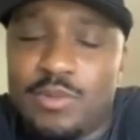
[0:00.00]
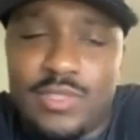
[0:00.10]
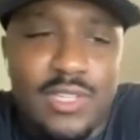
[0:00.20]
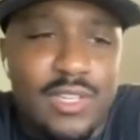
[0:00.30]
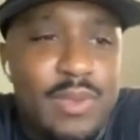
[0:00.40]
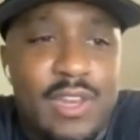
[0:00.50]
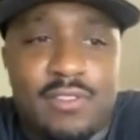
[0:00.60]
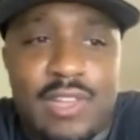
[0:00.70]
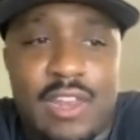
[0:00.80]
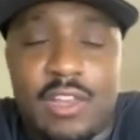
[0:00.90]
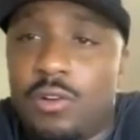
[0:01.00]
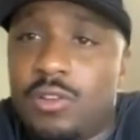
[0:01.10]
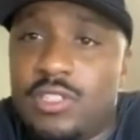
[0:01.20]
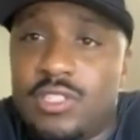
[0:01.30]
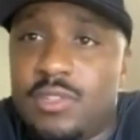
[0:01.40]
It was good, man. There's a lot of
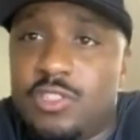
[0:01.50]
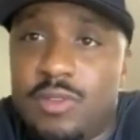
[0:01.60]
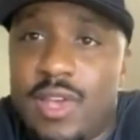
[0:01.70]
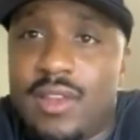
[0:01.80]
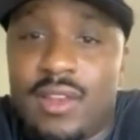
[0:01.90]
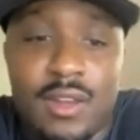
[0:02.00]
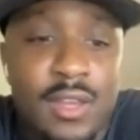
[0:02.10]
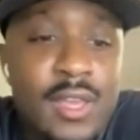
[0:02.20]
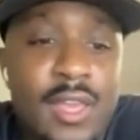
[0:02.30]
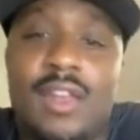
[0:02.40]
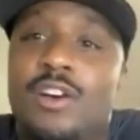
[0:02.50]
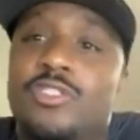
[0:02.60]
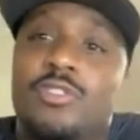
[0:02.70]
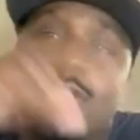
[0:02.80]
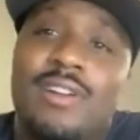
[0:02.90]
golden gems that you had in there. And
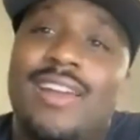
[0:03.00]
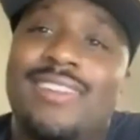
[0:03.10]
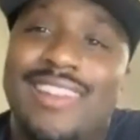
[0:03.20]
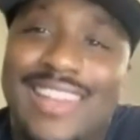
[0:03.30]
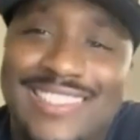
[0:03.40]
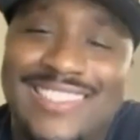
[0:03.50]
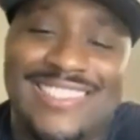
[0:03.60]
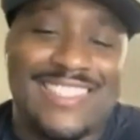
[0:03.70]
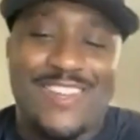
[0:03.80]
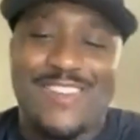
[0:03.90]
also, congratulations,